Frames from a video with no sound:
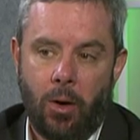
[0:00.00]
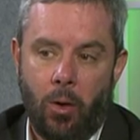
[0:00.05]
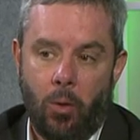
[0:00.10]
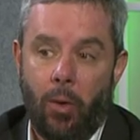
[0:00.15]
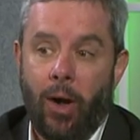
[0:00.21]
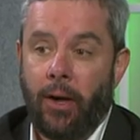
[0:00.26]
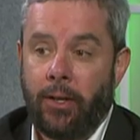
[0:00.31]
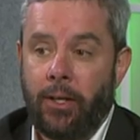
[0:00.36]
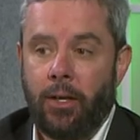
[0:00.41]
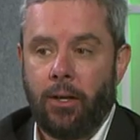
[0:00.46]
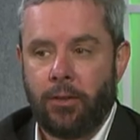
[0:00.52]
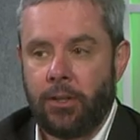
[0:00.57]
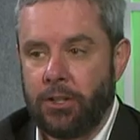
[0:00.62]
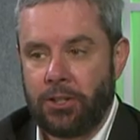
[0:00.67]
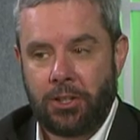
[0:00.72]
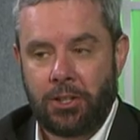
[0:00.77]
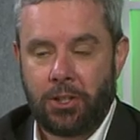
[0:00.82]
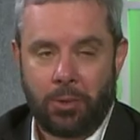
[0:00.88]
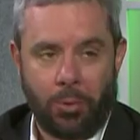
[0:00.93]
Well,
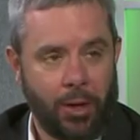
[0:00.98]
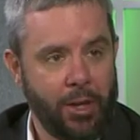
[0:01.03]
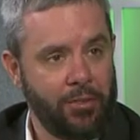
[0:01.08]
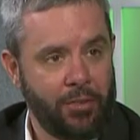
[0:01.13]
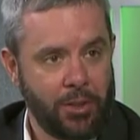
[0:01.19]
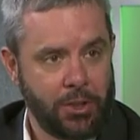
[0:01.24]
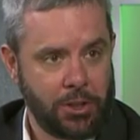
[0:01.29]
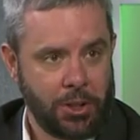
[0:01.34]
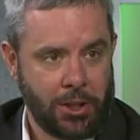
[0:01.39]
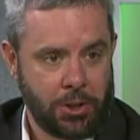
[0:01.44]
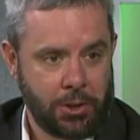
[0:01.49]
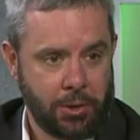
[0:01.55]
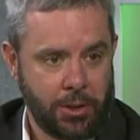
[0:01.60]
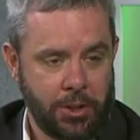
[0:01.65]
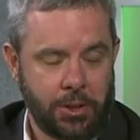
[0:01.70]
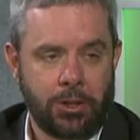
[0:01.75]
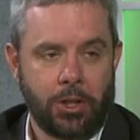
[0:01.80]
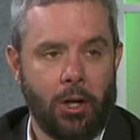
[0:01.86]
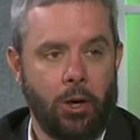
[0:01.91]
this is the 21st
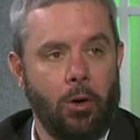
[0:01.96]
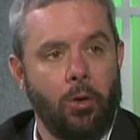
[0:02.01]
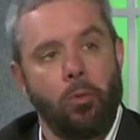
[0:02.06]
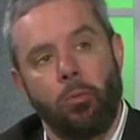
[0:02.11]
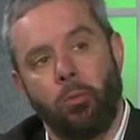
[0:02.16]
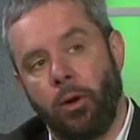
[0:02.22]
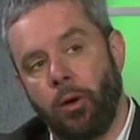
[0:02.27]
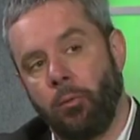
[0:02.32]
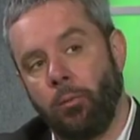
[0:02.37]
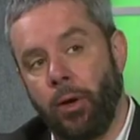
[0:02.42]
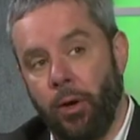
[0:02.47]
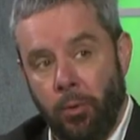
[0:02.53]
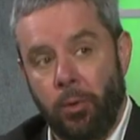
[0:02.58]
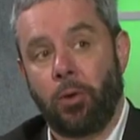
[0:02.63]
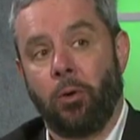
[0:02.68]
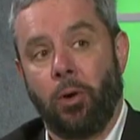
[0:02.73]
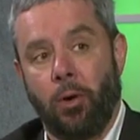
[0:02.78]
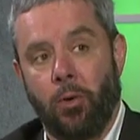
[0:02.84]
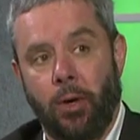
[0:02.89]
century. Sure. So when we
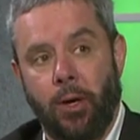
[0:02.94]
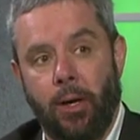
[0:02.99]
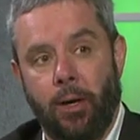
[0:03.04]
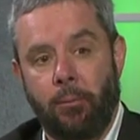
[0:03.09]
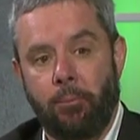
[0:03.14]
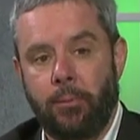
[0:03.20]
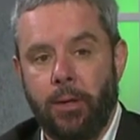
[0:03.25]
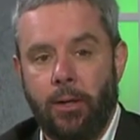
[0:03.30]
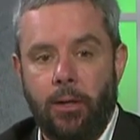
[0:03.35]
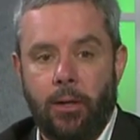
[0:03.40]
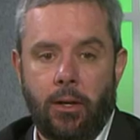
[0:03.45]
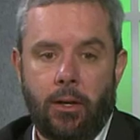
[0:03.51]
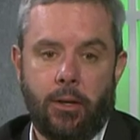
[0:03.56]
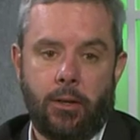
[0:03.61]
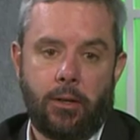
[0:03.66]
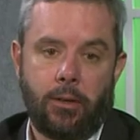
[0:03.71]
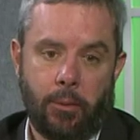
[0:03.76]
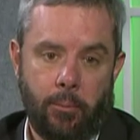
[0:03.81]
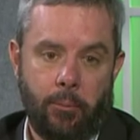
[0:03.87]
were growing up,
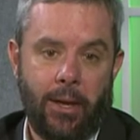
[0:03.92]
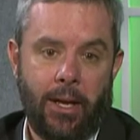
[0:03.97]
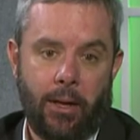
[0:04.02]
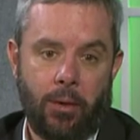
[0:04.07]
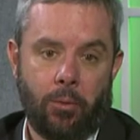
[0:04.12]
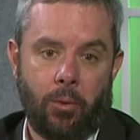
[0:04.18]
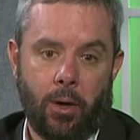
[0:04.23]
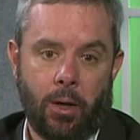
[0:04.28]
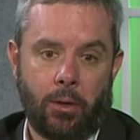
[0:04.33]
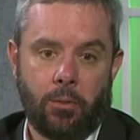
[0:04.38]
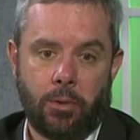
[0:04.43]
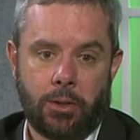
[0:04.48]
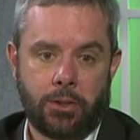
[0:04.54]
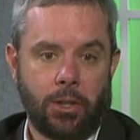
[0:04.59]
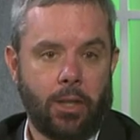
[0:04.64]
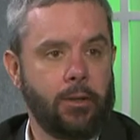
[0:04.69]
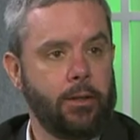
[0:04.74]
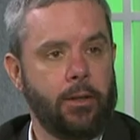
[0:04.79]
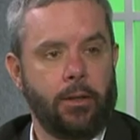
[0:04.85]
the main one
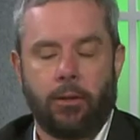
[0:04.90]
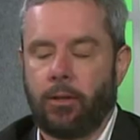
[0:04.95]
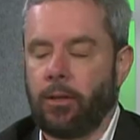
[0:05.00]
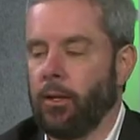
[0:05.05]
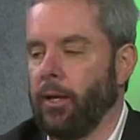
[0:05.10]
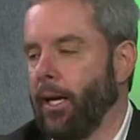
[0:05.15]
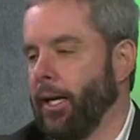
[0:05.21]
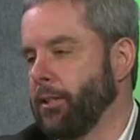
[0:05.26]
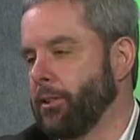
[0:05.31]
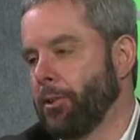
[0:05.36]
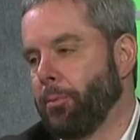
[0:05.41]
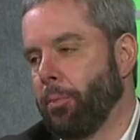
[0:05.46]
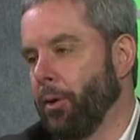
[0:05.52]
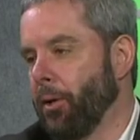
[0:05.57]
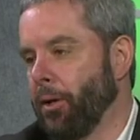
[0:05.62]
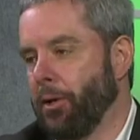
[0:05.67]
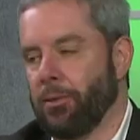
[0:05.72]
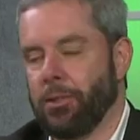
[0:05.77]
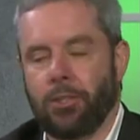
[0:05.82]
was on, the classic
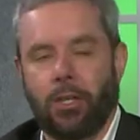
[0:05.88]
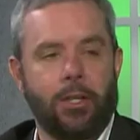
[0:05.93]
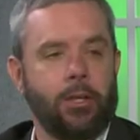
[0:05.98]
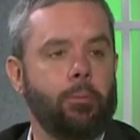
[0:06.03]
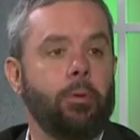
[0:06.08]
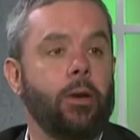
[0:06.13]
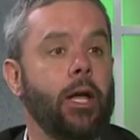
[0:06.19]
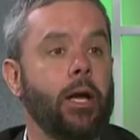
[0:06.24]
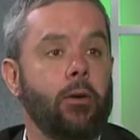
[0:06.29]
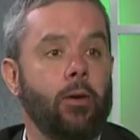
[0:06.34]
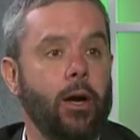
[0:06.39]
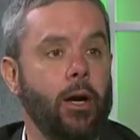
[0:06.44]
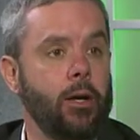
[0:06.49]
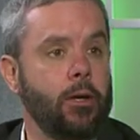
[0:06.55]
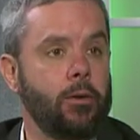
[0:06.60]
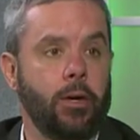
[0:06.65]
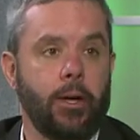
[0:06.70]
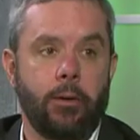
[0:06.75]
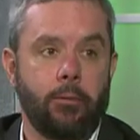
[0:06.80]
bullying was on the
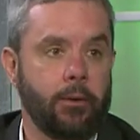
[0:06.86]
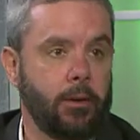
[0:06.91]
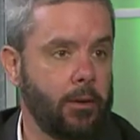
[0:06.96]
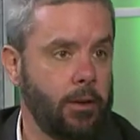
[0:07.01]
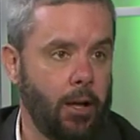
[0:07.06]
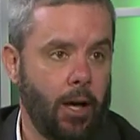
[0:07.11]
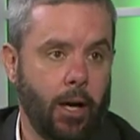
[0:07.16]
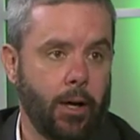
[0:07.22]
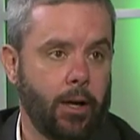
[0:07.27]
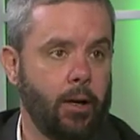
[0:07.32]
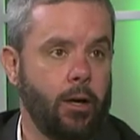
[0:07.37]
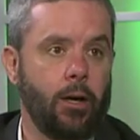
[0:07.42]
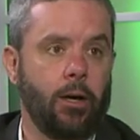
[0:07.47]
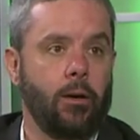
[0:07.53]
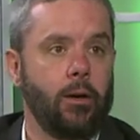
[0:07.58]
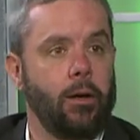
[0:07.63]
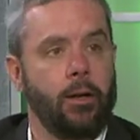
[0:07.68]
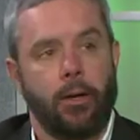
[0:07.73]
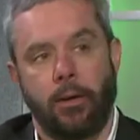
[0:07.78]
playground or at the
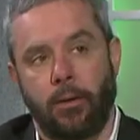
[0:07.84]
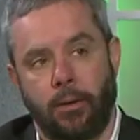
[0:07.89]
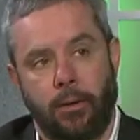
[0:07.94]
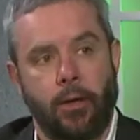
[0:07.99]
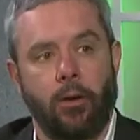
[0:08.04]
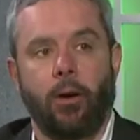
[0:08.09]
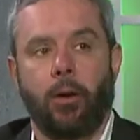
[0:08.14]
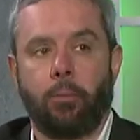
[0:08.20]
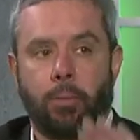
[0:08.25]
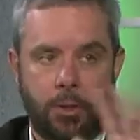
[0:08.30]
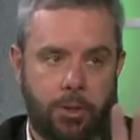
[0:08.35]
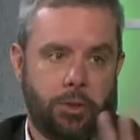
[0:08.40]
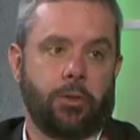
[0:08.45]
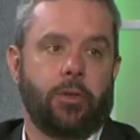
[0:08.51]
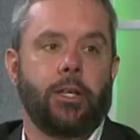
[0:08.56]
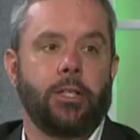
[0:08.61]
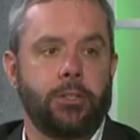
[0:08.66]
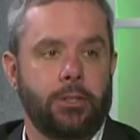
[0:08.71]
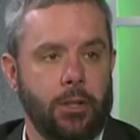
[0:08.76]
locker, and I push
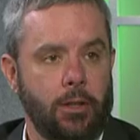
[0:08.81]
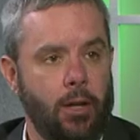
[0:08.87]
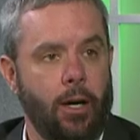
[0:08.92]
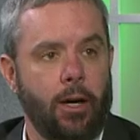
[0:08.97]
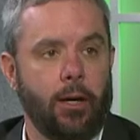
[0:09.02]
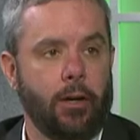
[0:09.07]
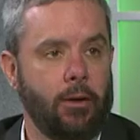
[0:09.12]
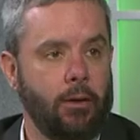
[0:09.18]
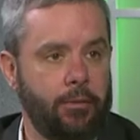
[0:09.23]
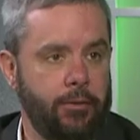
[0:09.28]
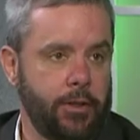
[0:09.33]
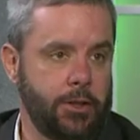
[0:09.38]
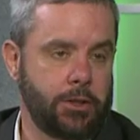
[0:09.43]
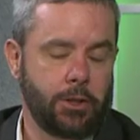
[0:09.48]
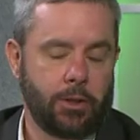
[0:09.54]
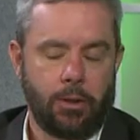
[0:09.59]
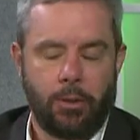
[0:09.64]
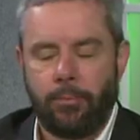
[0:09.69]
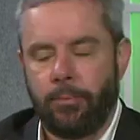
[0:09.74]
you against the locker,
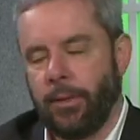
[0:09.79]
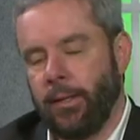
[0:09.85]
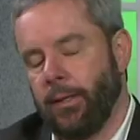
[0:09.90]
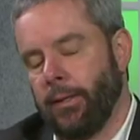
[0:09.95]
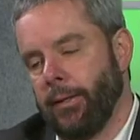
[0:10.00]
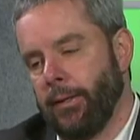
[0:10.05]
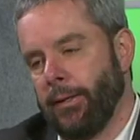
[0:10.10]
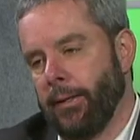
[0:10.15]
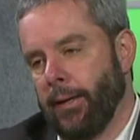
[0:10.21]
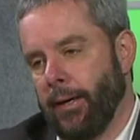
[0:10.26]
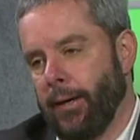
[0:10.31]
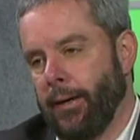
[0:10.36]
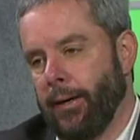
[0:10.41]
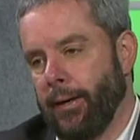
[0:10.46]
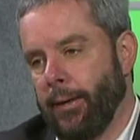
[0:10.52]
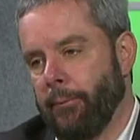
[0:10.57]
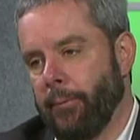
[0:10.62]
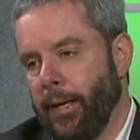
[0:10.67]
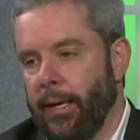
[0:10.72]
physical,
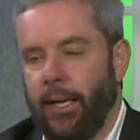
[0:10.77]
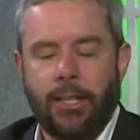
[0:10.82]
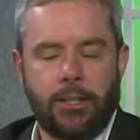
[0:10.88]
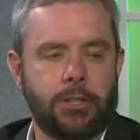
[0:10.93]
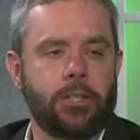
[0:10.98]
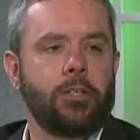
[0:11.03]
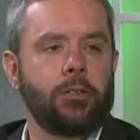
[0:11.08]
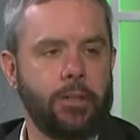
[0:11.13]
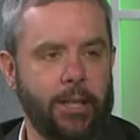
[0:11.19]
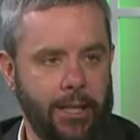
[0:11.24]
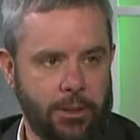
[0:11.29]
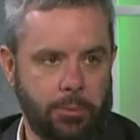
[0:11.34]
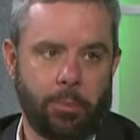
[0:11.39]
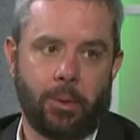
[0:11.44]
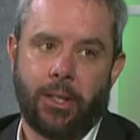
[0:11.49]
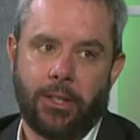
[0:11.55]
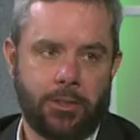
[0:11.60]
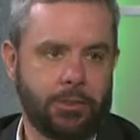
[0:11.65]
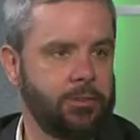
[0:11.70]
and that still takes
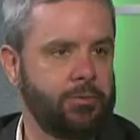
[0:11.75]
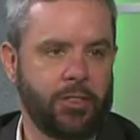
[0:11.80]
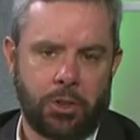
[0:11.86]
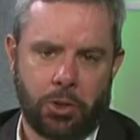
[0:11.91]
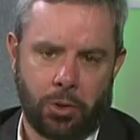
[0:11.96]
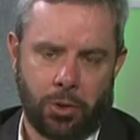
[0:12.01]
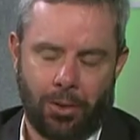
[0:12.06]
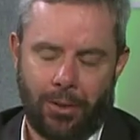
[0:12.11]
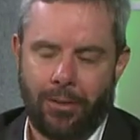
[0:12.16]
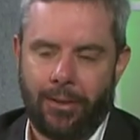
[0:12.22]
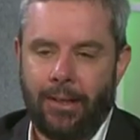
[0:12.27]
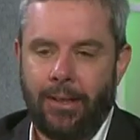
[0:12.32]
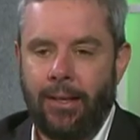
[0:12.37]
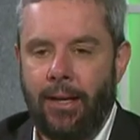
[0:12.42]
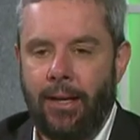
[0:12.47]
place for sure.